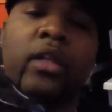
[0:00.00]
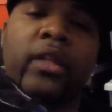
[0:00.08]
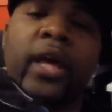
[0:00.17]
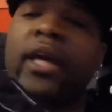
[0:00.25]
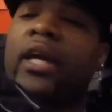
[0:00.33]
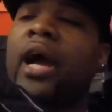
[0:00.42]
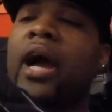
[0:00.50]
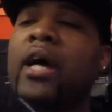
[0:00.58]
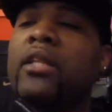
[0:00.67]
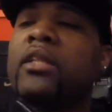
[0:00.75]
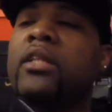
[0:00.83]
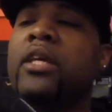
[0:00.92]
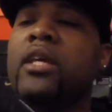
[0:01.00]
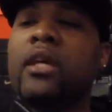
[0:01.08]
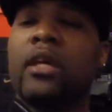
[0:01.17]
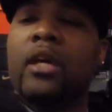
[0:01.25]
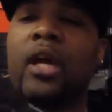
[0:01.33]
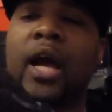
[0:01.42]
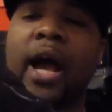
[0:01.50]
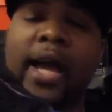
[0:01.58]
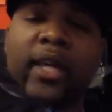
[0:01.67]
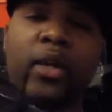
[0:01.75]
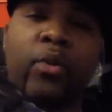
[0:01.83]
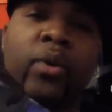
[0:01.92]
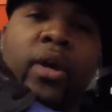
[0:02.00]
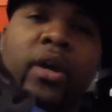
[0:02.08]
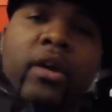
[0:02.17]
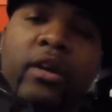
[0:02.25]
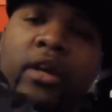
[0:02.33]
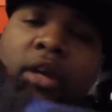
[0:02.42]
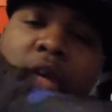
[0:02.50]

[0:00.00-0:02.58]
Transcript: Like oddly, I could wear